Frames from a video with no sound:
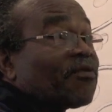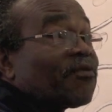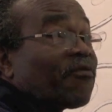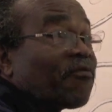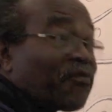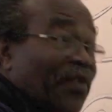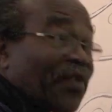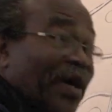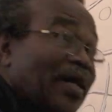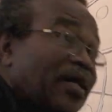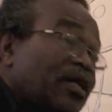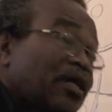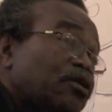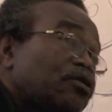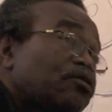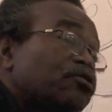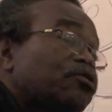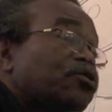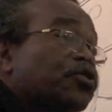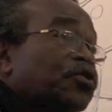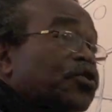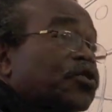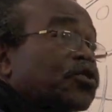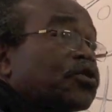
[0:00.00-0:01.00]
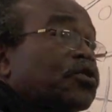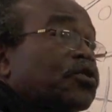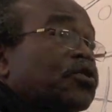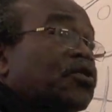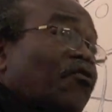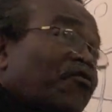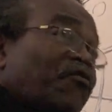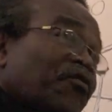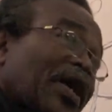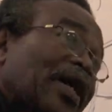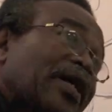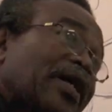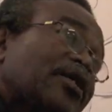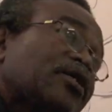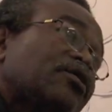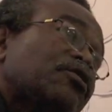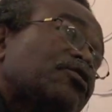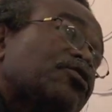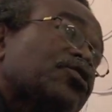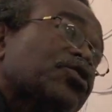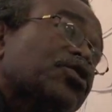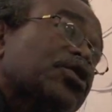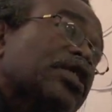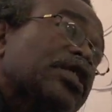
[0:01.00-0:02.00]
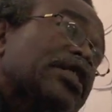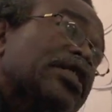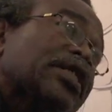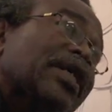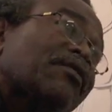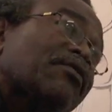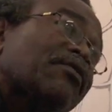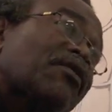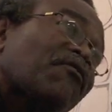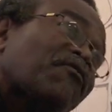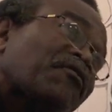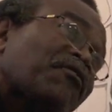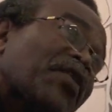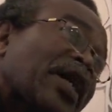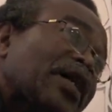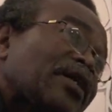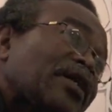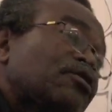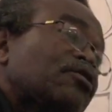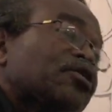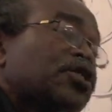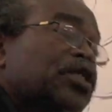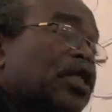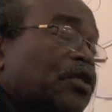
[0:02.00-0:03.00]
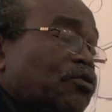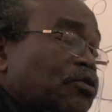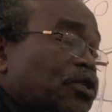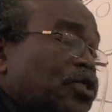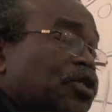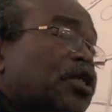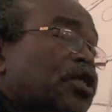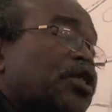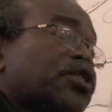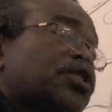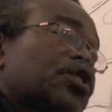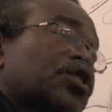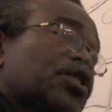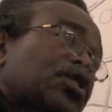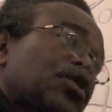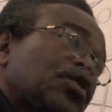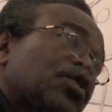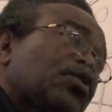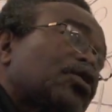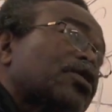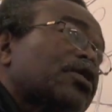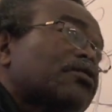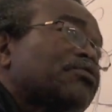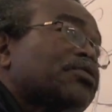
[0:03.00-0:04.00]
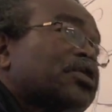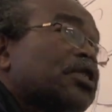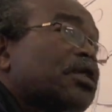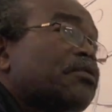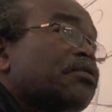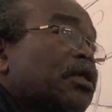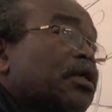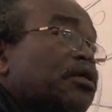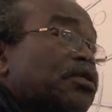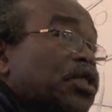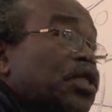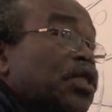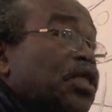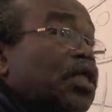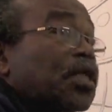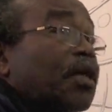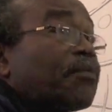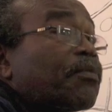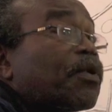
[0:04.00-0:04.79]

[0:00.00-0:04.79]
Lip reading: values, they didn't have the values that was going to secure themselves. They're thinking